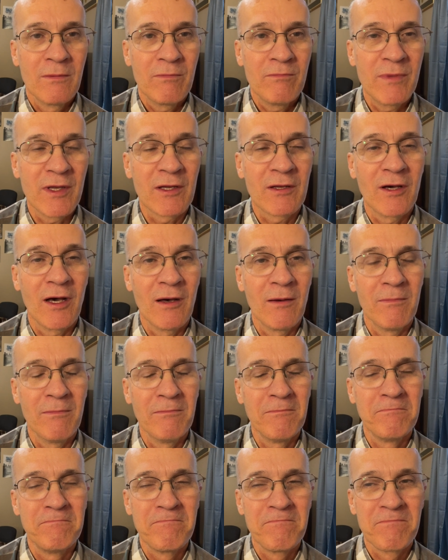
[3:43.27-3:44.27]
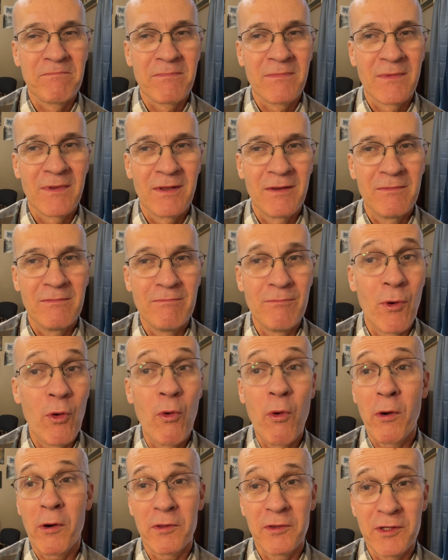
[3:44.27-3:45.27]
become
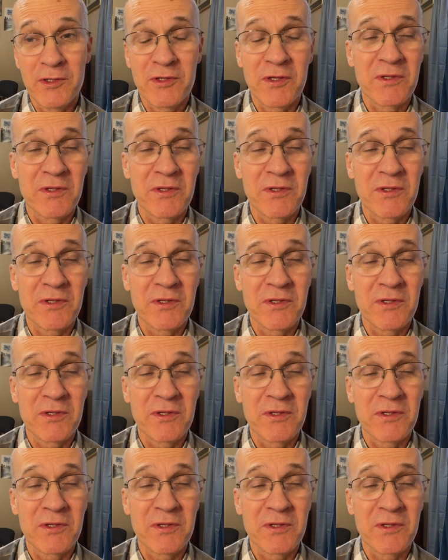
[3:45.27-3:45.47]
more than